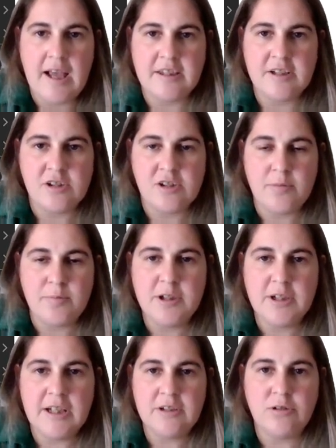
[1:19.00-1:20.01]
At the top,
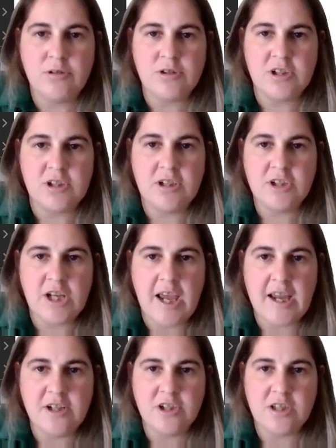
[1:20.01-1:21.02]
you can also
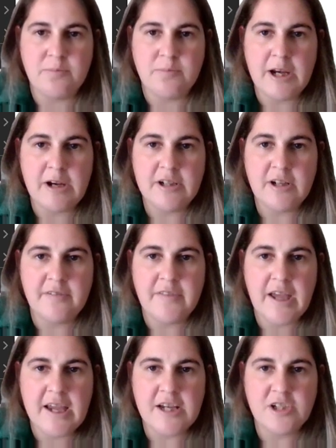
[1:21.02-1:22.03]
change the period of
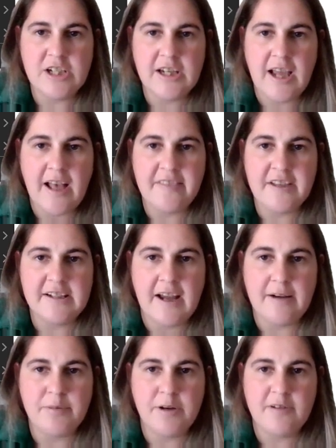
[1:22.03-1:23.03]
the aging and the
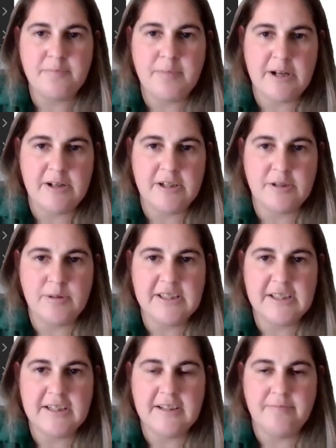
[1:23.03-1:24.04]
number of periods we
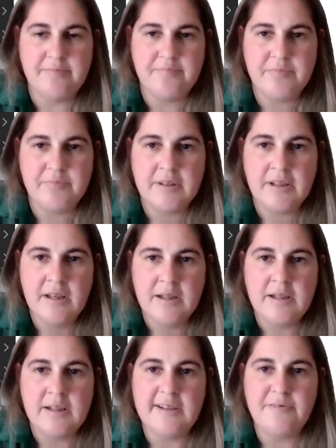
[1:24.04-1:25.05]
see.
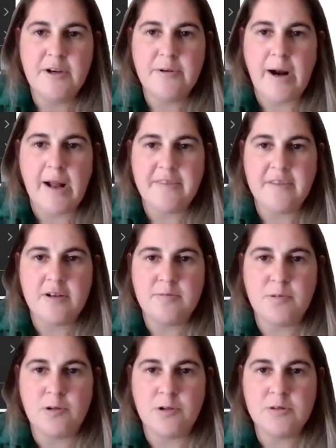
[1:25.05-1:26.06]
If we run the
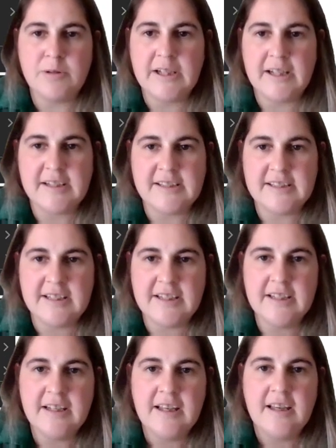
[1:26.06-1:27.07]
report, we can
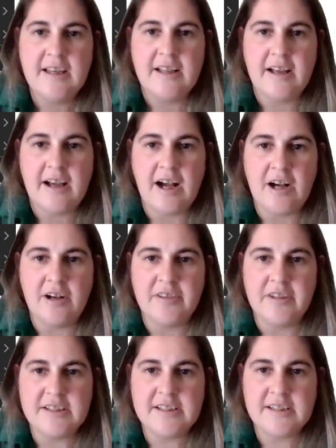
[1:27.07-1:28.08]
see how
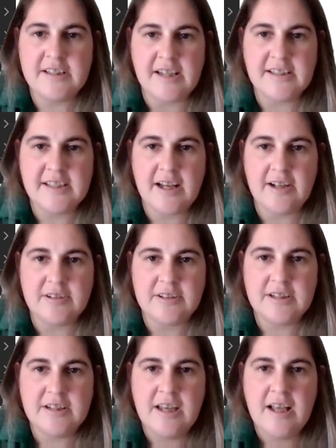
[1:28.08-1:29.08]
this sets
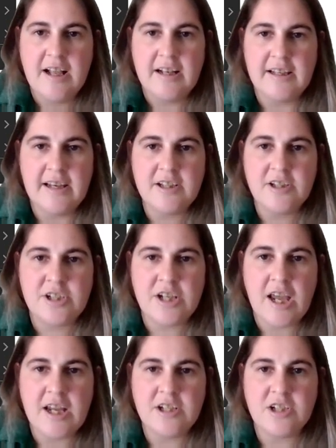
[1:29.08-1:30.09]
out. Let's
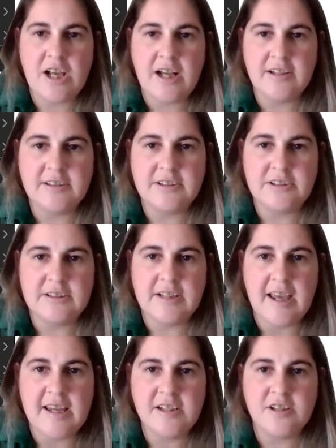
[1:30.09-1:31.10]
change our
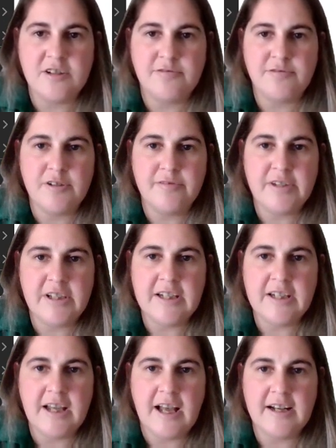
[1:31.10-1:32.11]
days to
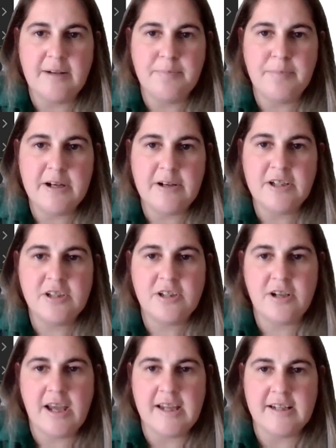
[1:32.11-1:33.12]
15 and our periods
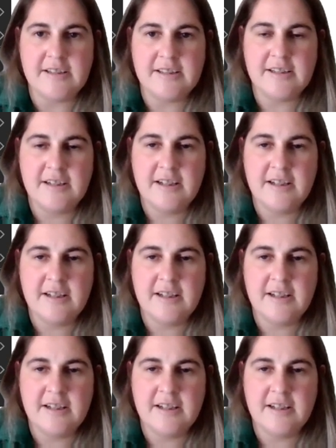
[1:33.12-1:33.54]
to 8.